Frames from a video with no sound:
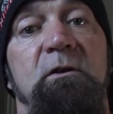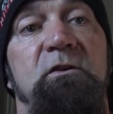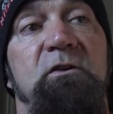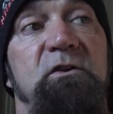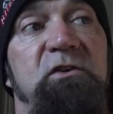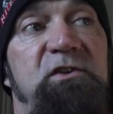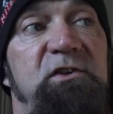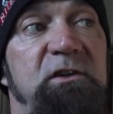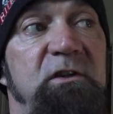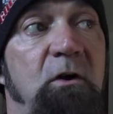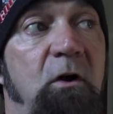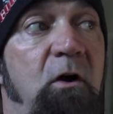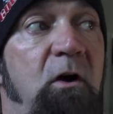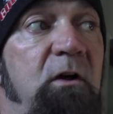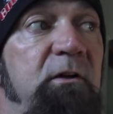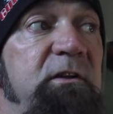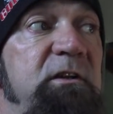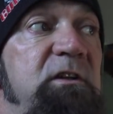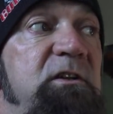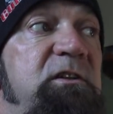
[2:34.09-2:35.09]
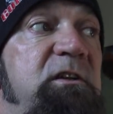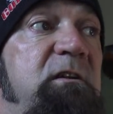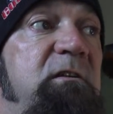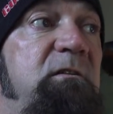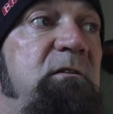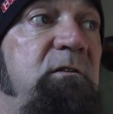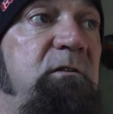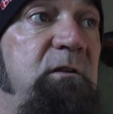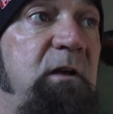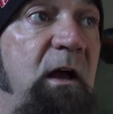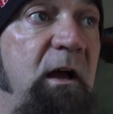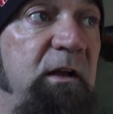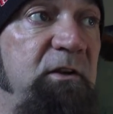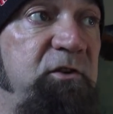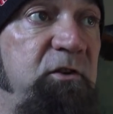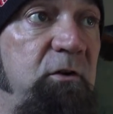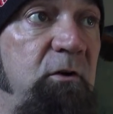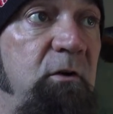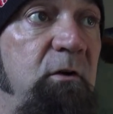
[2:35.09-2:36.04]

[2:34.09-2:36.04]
You see all these guys that